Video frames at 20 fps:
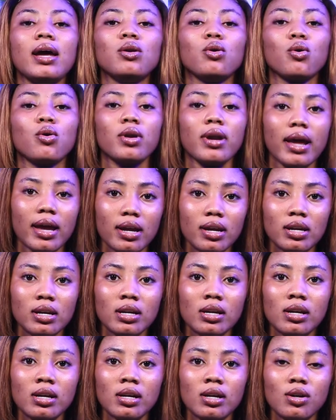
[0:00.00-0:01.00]
no credit.
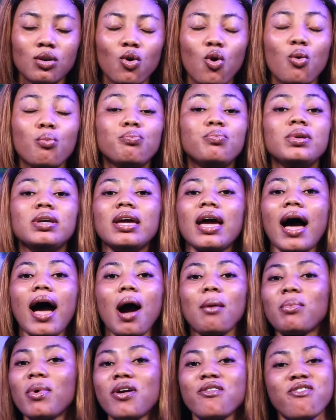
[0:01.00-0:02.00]

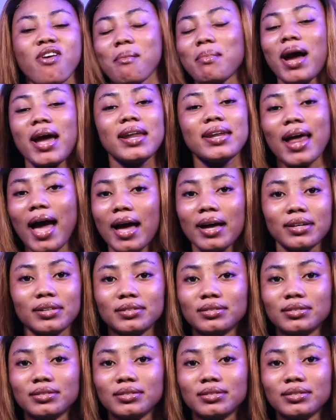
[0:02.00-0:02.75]
Obia with Jaminda.